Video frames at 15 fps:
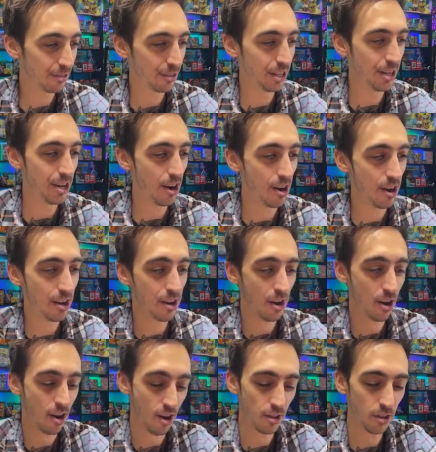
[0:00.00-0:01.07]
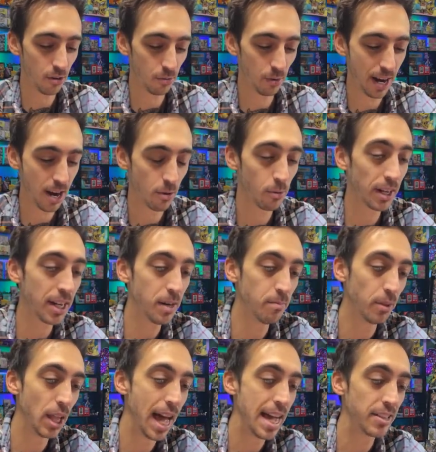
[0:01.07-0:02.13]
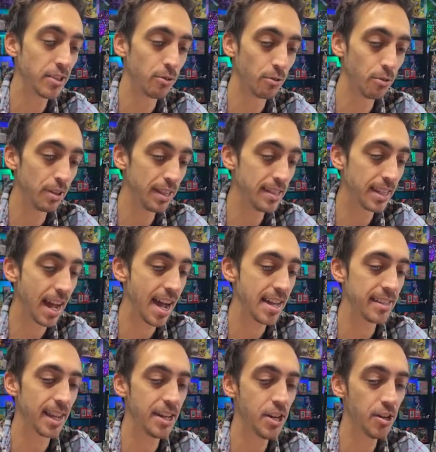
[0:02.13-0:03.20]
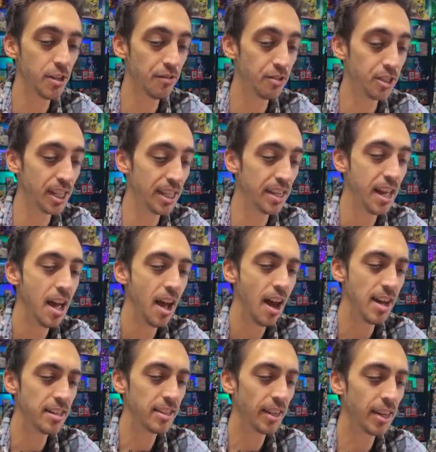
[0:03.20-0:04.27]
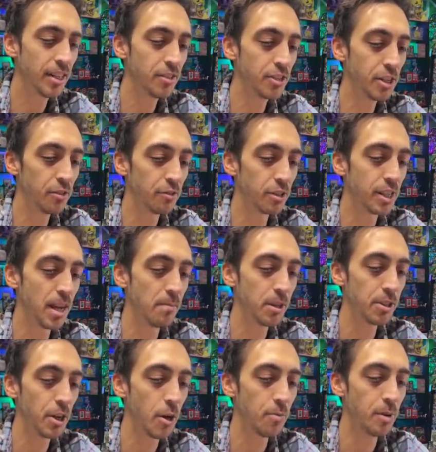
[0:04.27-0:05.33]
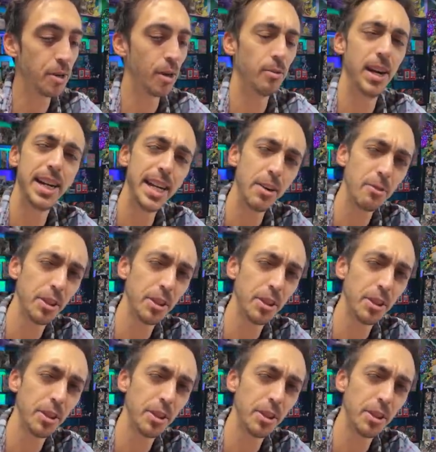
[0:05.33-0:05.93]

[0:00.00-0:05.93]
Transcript: for the non-holo rare. We're gonna blast through these guys. I know you've seen a ton of Silver Tempest opened already. I